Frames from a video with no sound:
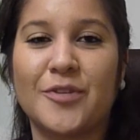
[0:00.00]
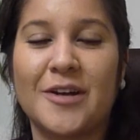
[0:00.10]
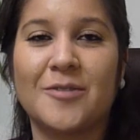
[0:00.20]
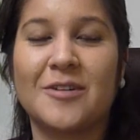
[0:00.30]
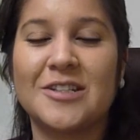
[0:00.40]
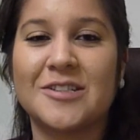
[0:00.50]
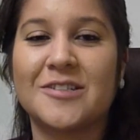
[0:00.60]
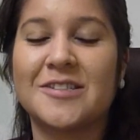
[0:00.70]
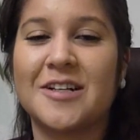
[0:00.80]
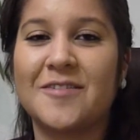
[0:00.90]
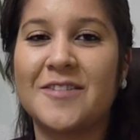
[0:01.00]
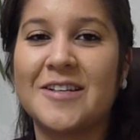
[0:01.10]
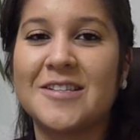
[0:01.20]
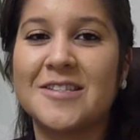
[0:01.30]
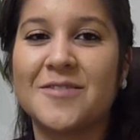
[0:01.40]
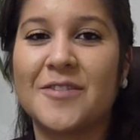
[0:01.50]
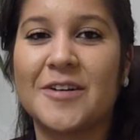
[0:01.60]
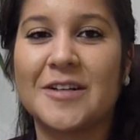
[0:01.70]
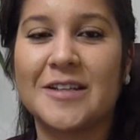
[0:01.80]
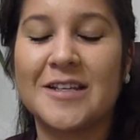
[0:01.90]
Brian Boxer Wachler's office for
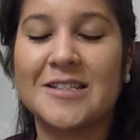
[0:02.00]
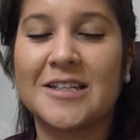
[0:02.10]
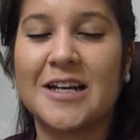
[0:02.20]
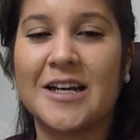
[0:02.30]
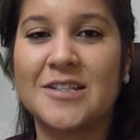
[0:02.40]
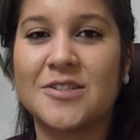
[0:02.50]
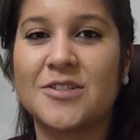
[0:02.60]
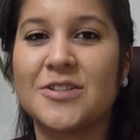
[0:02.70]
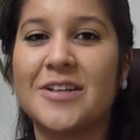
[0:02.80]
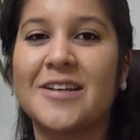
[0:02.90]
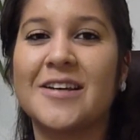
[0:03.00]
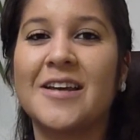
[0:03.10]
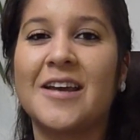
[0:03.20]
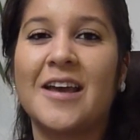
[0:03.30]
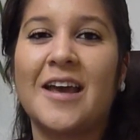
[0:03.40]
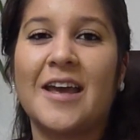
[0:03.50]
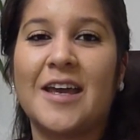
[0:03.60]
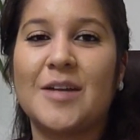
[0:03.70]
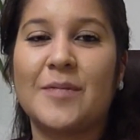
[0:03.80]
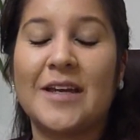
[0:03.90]
LASIK eye surgery,
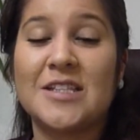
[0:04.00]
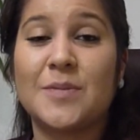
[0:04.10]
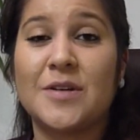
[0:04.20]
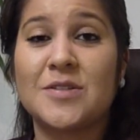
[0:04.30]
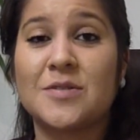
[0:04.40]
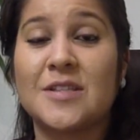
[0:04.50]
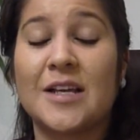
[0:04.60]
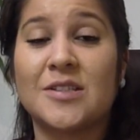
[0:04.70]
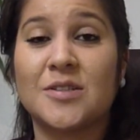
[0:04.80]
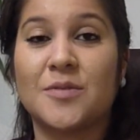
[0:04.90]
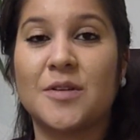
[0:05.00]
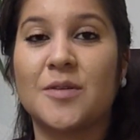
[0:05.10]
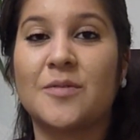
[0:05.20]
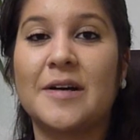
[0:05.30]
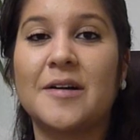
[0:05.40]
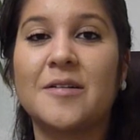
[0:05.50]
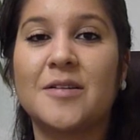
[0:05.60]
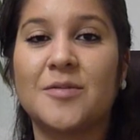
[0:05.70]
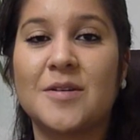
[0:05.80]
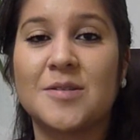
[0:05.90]
and my experience was actually really well. And
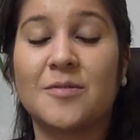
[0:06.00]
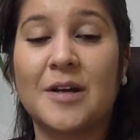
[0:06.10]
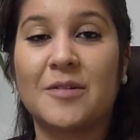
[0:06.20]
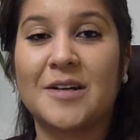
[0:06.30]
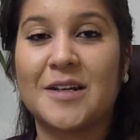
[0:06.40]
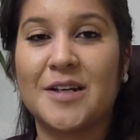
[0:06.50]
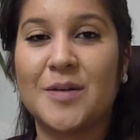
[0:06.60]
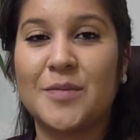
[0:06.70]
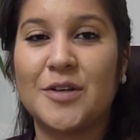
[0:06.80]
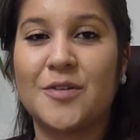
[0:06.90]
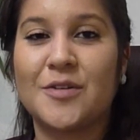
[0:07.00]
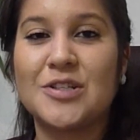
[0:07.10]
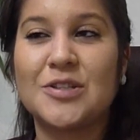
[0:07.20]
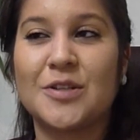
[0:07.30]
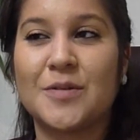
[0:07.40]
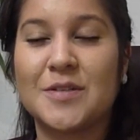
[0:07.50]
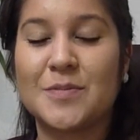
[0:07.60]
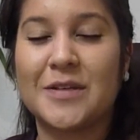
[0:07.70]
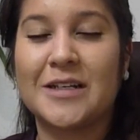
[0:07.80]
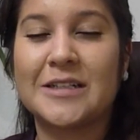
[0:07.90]
the reason why I wanted to come here originally was
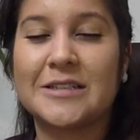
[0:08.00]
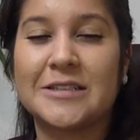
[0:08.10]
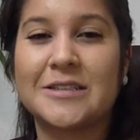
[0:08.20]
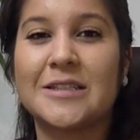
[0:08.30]
because